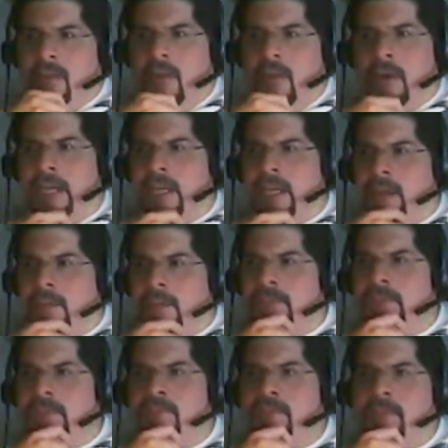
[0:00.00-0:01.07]
Morning
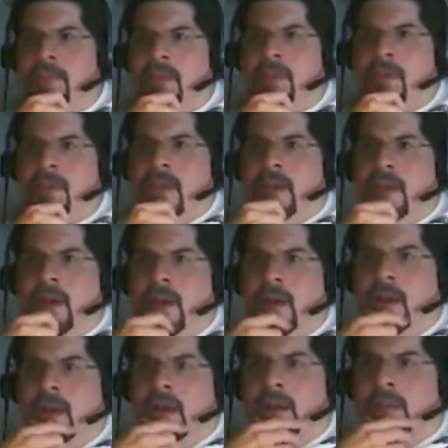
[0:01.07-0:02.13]
comes.
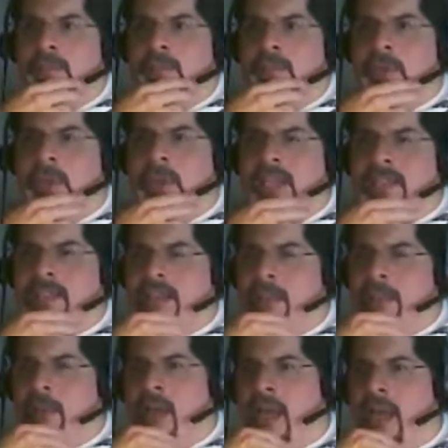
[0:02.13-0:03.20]
You guys stay
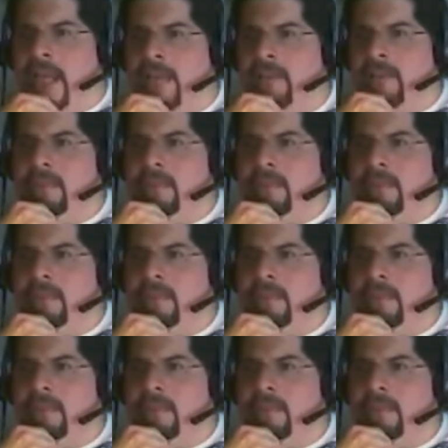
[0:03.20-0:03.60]
behind.